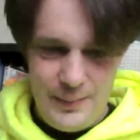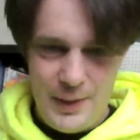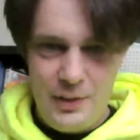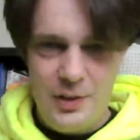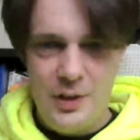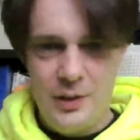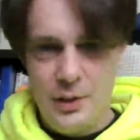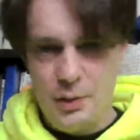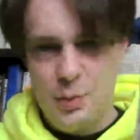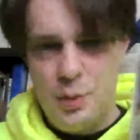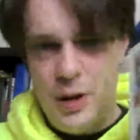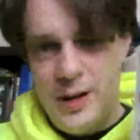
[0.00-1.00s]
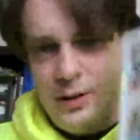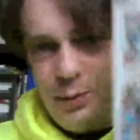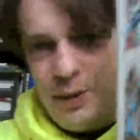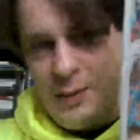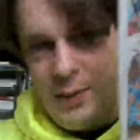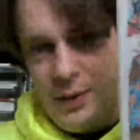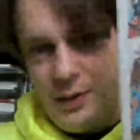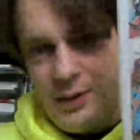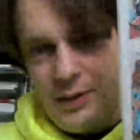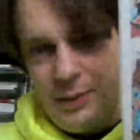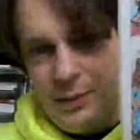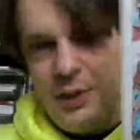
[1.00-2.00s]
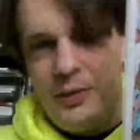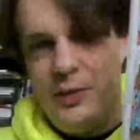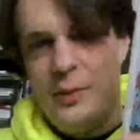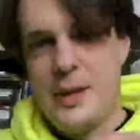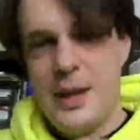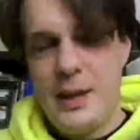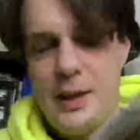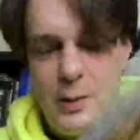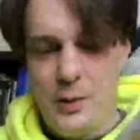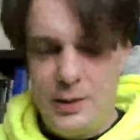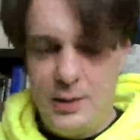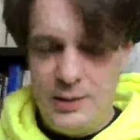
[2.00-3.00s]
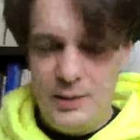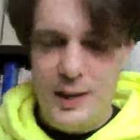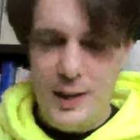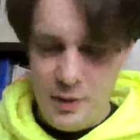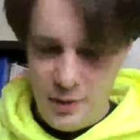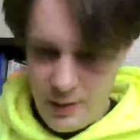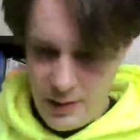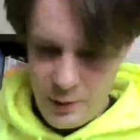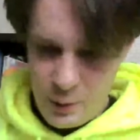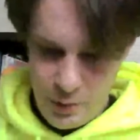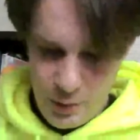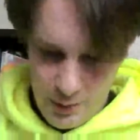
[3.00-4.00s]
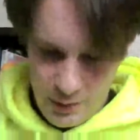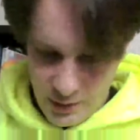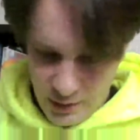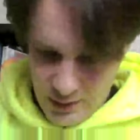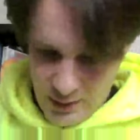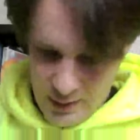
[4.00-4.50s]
So yeah, nice white paper. Don't know if it will yellow later like newsprint always does.